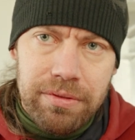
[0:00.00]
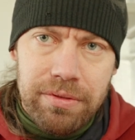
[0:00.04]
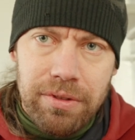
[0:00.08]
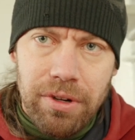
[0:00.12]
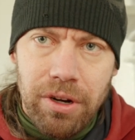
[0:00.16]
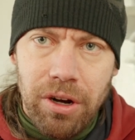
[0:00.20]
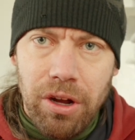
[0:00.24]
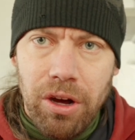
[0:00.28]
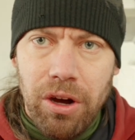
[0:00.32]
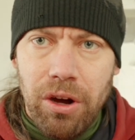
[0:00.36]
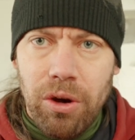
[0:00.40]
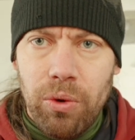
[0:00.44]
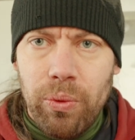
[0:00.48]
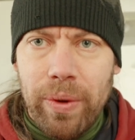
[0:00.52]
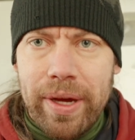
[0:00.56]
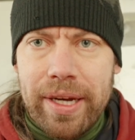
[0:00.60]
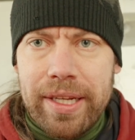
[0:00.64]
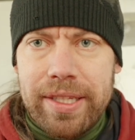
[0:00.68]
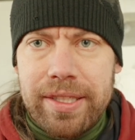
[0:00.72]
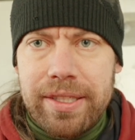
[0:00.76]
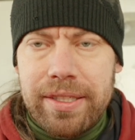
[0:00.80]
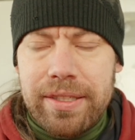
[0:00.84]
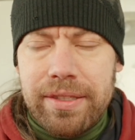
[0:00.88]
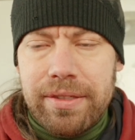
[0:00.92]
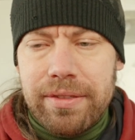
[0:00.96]
low, when
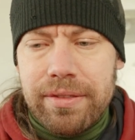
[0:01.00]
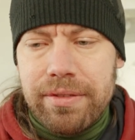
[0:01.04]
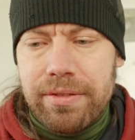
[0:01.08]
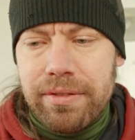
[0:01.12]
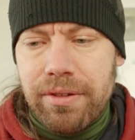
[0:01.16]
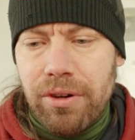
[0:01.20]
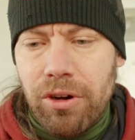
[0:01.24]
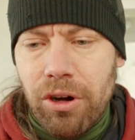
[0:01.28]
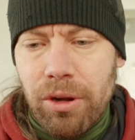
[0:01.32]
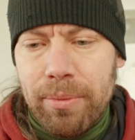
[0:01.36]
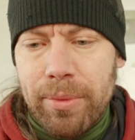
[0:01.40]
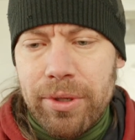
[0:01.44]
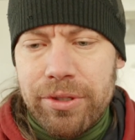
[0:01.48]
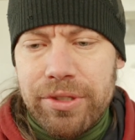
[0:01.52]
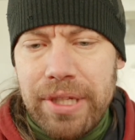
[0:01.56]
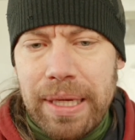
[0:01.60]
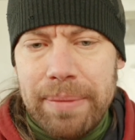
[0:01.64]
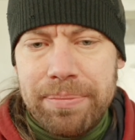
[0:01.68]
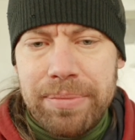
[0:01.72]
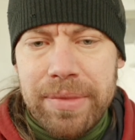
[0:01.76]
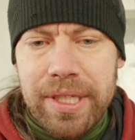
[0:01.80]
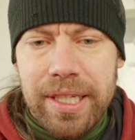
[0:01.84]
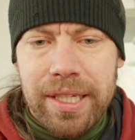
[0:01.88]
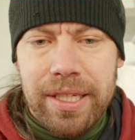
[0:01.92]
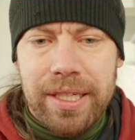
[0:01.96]
it's almost
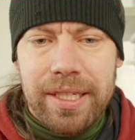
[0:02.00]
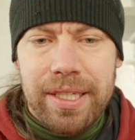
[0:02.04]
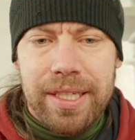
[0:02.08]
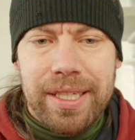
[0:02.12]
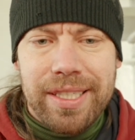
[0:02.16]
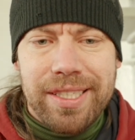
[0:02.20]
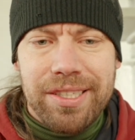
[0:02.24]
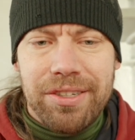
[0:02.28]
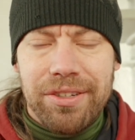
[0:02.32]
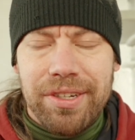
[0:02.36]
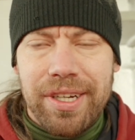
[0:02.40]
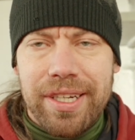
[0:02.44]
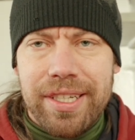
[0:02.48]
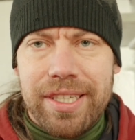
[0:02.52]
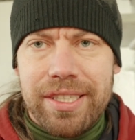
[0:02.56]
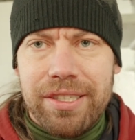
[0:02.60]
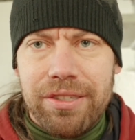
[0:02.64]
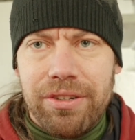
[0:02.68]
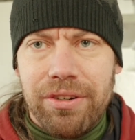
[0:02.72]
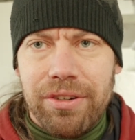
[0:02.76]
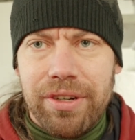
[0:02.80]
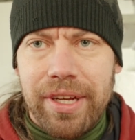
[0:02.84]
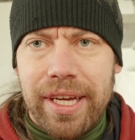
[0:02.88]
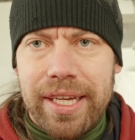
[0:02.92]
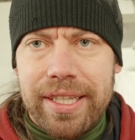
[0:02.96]
empty, it's gonna
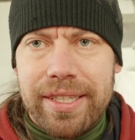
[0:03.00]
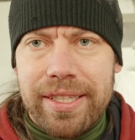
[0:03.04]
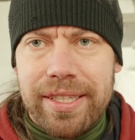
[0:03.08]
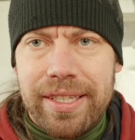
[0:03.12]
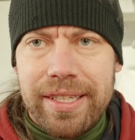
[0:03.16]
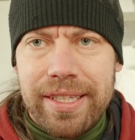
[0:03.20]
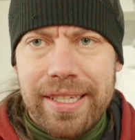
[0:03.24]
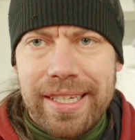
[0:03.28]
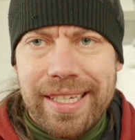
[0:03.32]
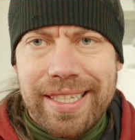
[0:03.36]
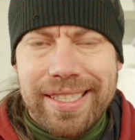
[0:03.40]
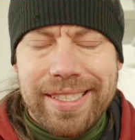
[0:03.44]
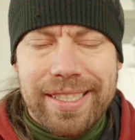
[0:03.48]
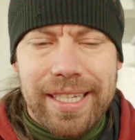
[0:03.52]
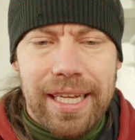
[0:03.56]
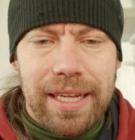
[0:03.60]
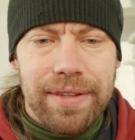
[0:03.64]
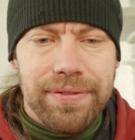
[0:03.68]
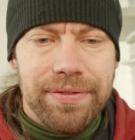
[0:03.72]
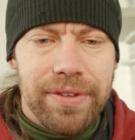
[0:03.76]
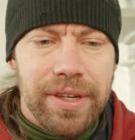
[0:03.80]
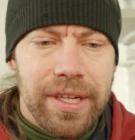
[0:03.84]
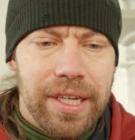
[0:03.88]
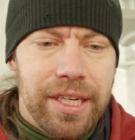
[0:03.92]
disconnect itself,